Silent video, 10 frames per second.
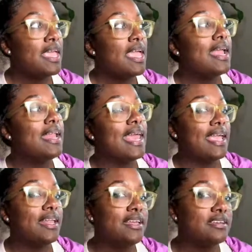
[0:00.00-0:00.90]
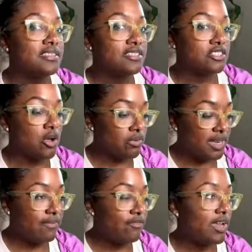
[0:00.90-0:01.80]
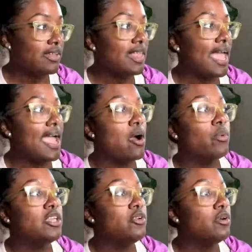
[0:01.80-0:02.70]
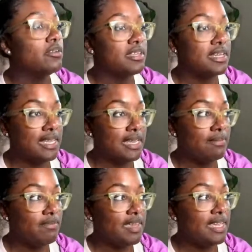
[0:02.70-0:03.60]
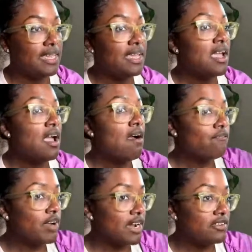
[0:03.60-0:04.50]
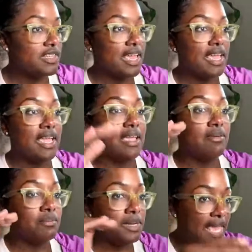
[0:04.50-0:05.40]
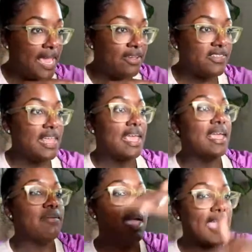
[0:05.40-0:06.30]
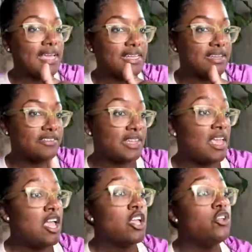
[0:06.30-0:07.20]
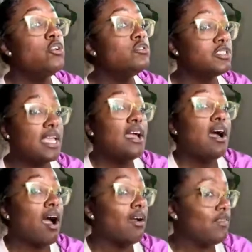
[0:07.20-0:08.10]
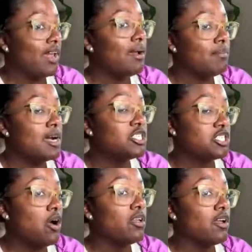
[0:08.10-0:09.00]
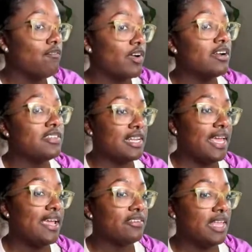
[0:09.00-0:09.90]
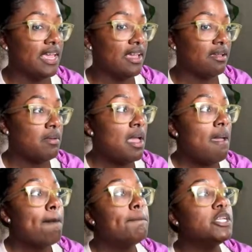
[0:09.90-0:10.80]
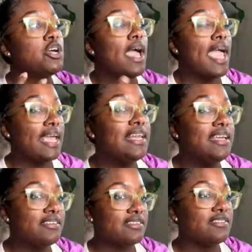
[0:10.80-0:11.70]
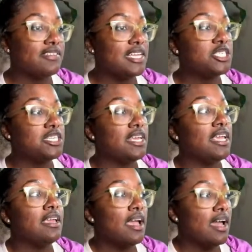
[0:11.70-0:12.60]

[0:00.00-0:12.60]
An alias is no different than how when you go to the DMV, first name, last name, alias. You still are very much so your first and last name, but your alias is essentially a